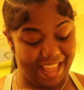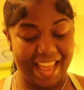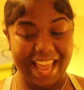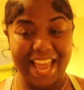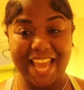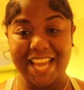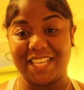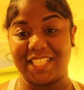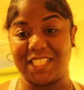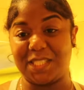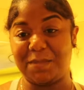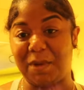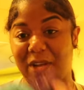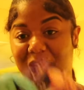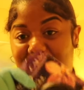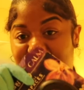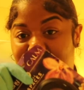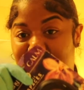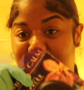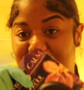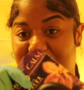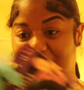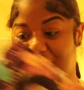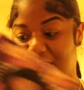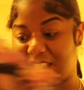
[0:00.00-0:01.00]
and the small
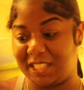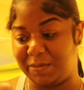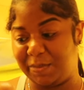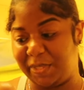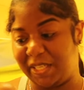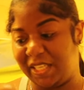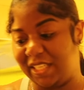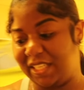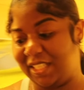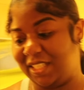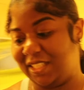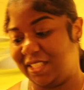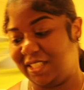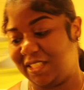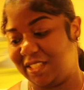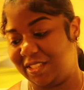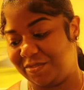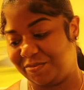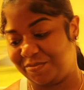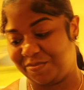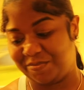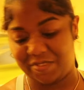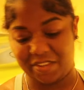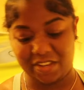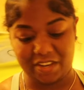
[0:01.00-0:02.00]
spaces because
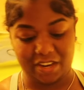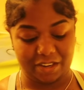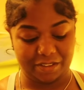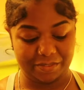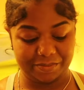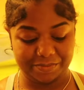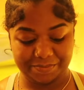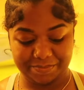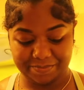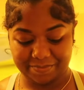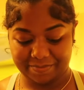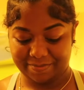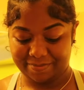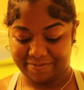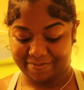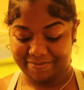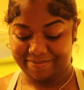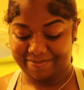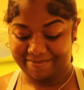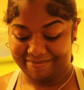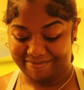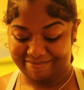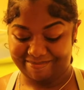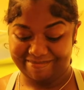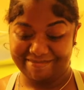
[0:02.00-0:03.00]
you know
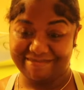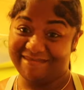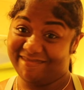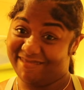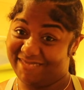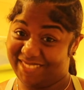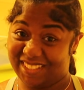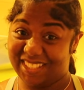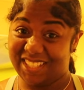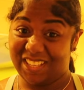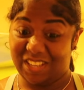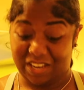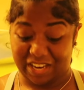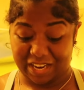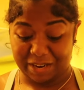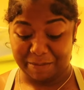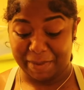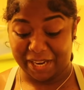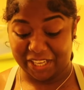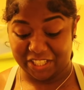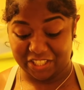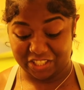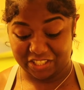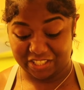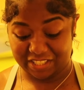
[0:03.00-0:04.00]
you need to
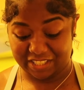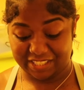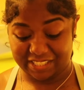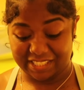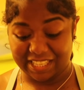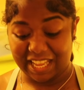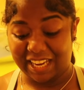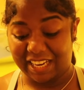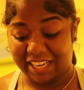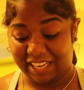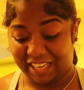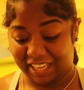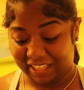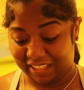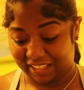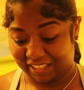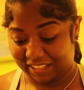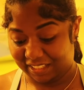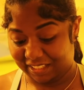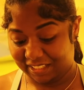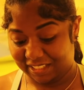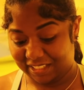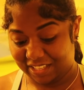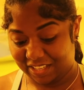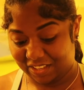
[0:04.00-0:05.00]
make sure it stay together.
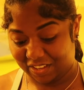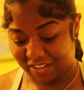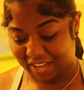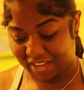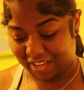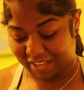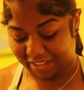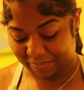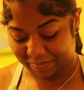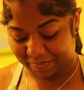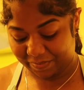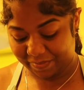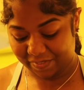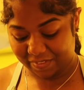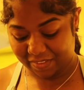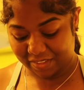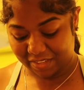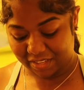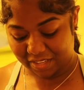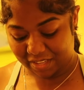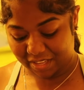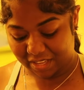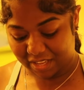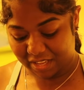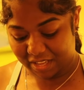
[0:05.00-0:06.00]
Okay.
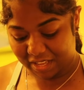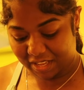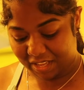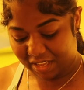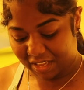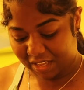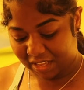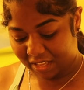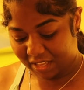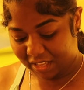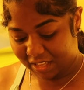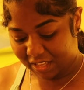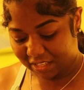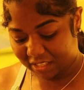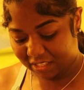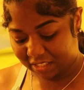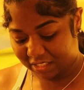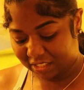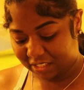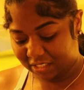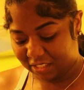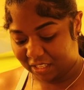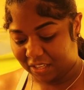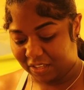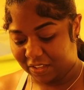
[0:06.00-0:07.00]

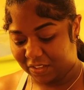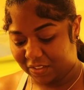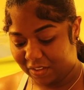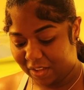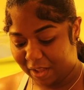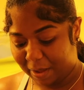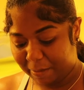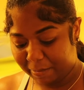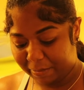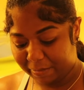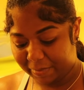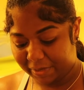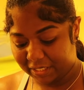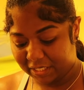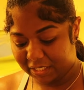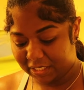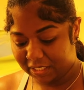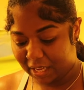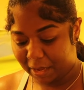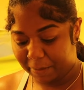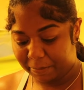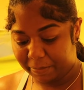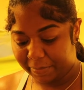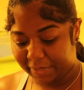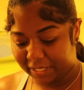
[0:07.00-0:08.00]
So I'm about
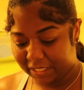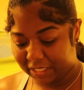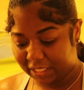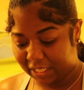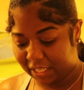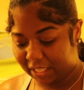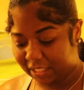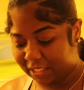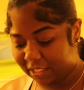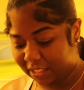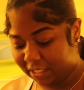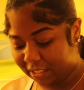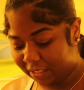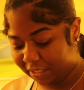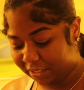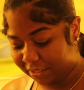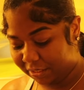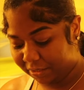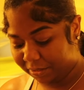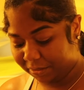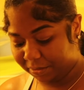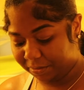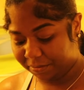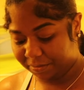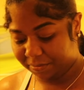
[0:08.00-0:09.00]
to, I'm about to get to
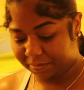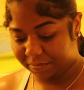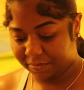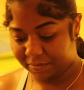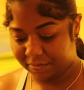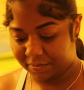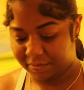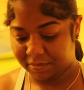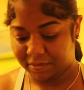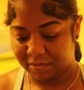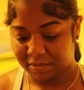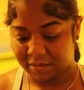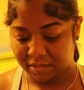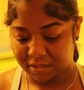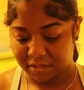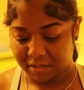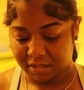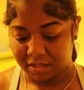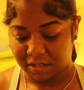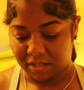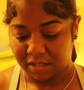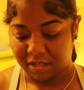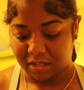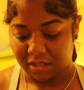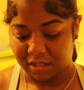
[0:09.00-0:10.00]
um,
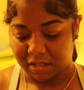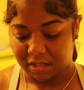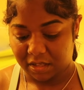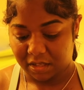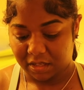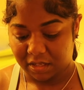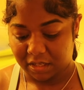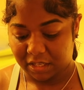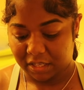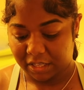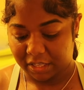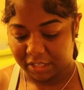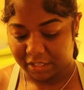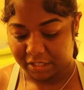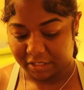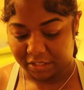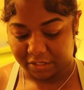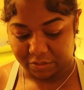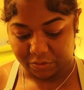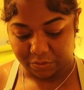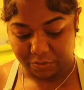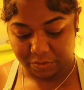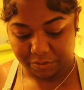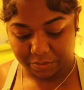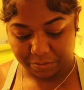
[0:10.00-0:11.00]
cleaning
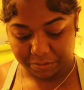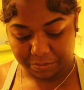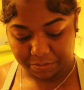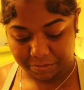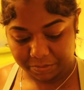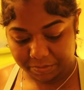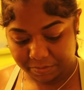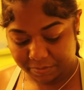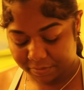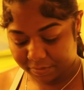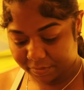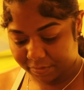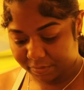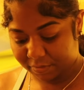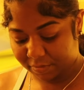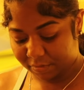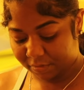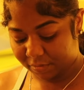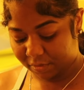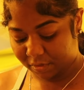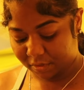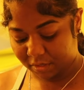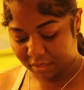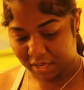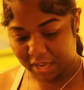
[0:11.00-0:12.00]
this room.
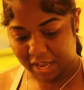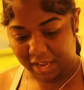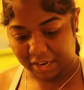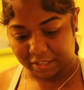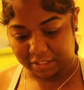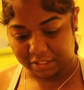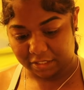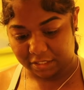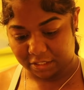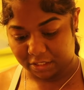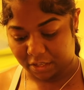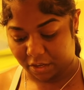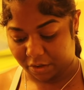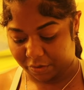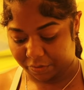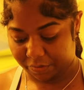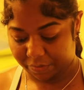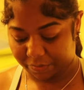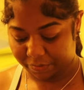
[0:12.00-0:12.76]
How does this go?